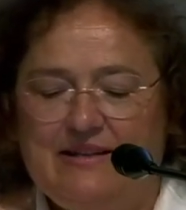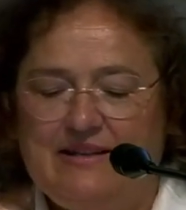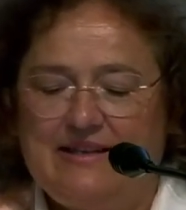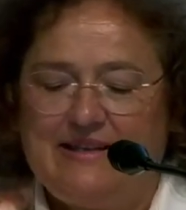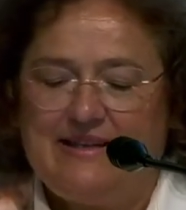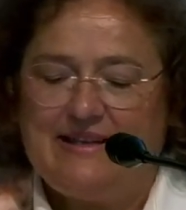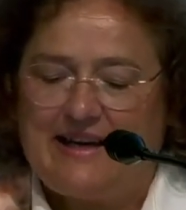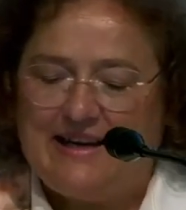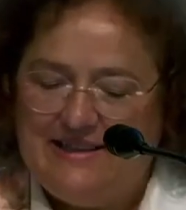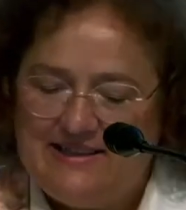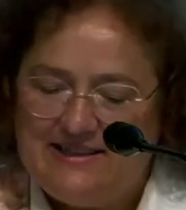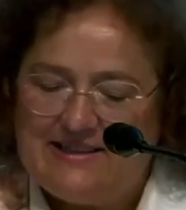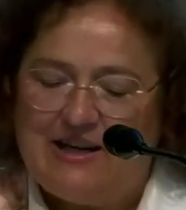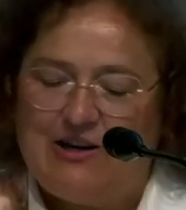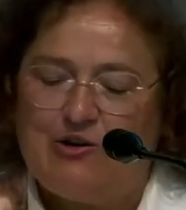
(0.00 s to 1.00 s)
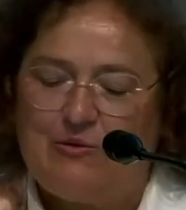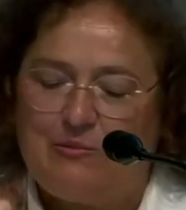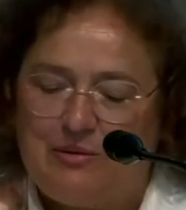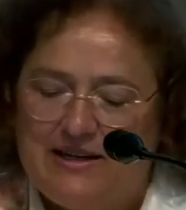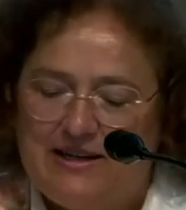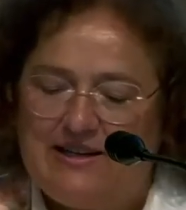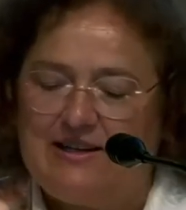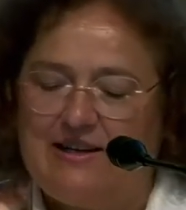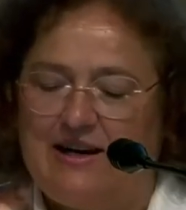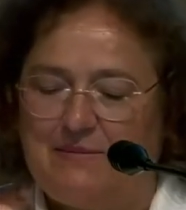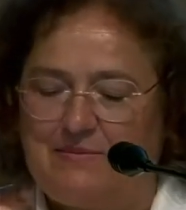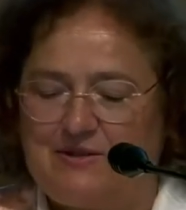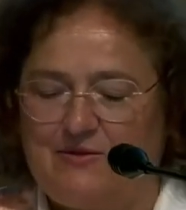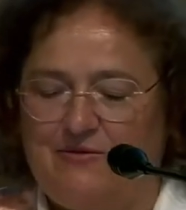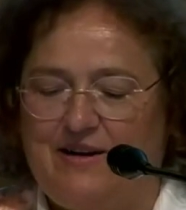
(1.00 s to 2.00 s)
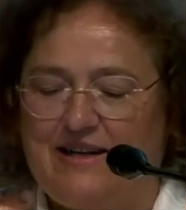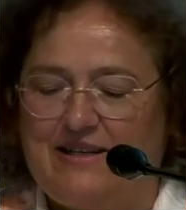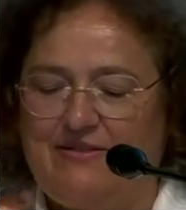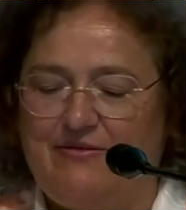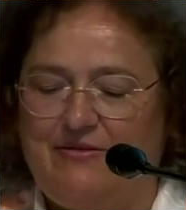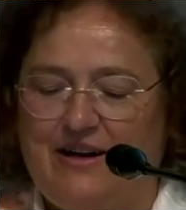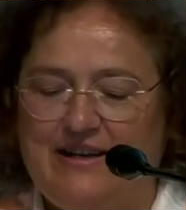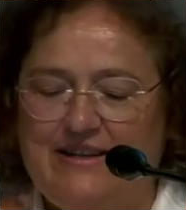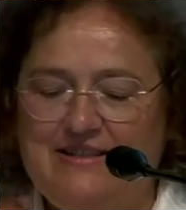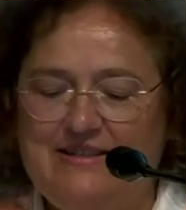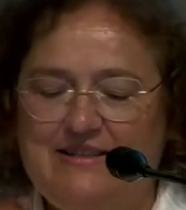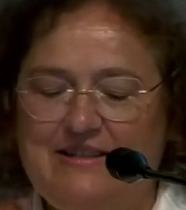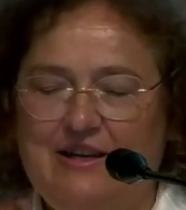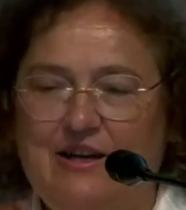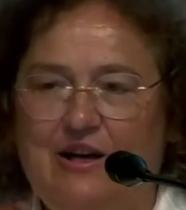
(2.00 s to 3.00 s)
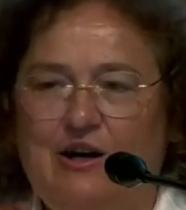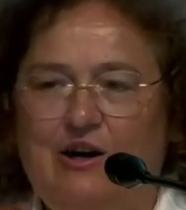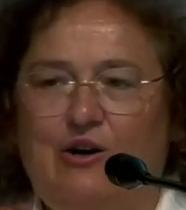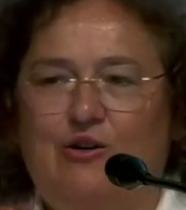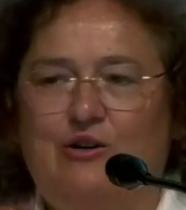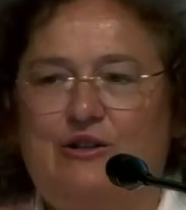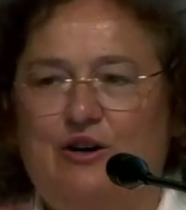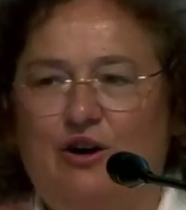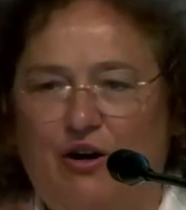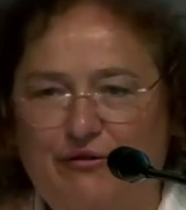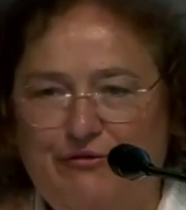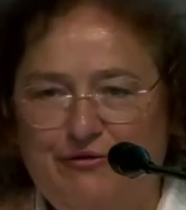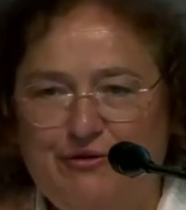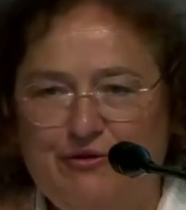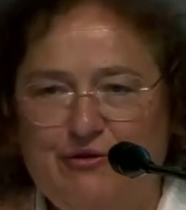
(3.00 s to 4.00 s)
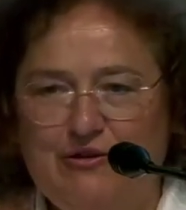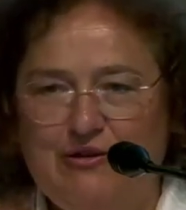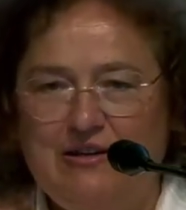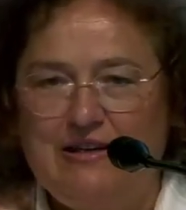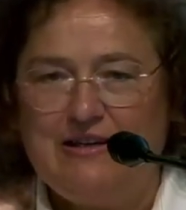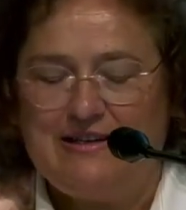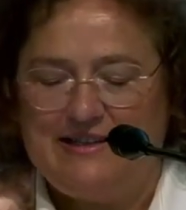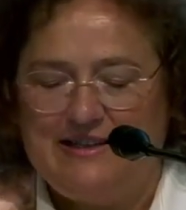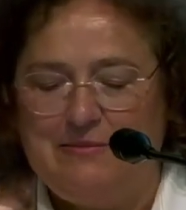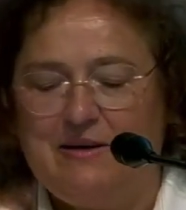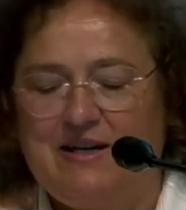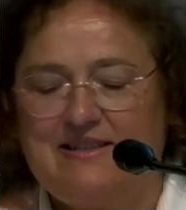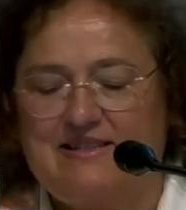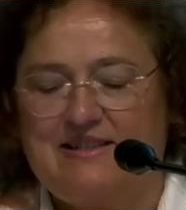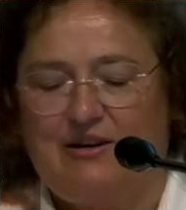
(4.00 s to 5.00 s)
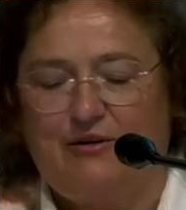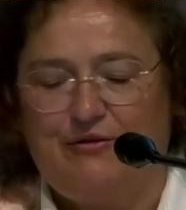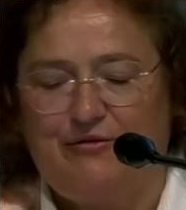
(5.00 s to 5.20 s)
and on patient love, which waits for the right moment and never loses hope.